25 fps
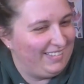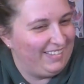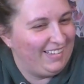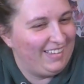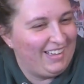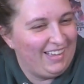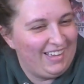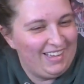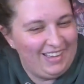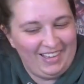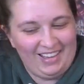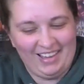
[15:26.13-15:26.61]

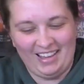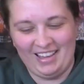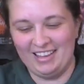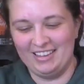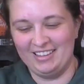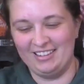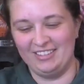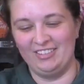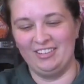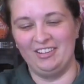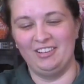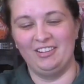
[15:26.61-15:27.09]

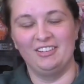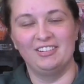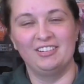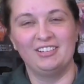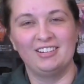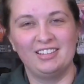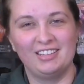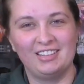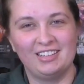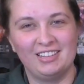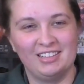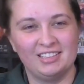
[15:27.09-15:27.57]

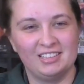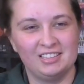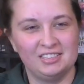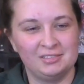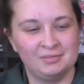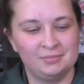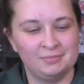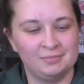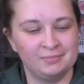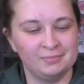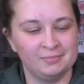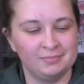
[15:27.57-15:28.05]

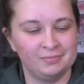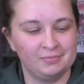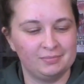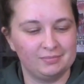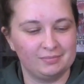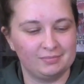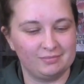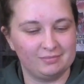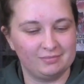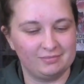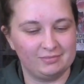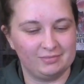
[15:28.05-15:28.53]

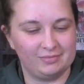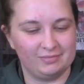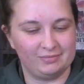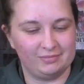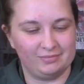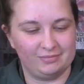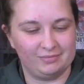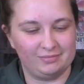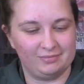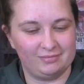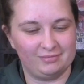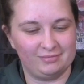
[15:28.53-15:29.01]

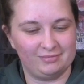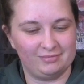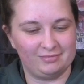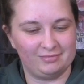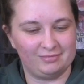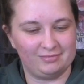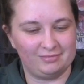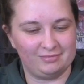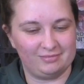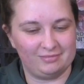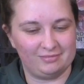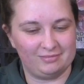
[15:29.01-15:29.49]

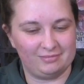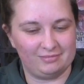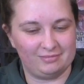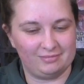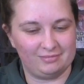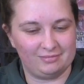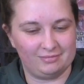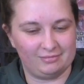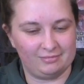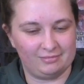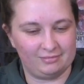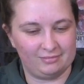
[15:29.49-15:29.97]

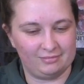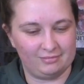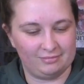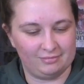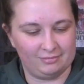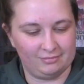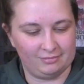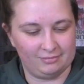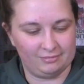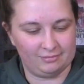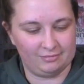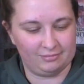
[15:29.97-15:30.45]

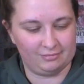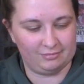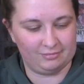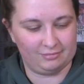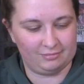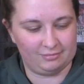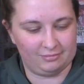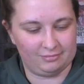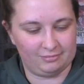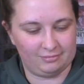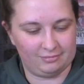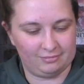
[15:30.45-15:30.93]

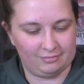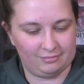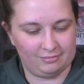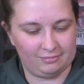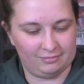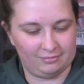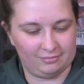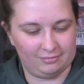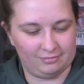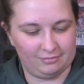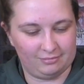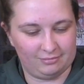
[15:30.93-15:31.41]

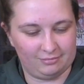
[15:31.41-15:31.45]
[no speech]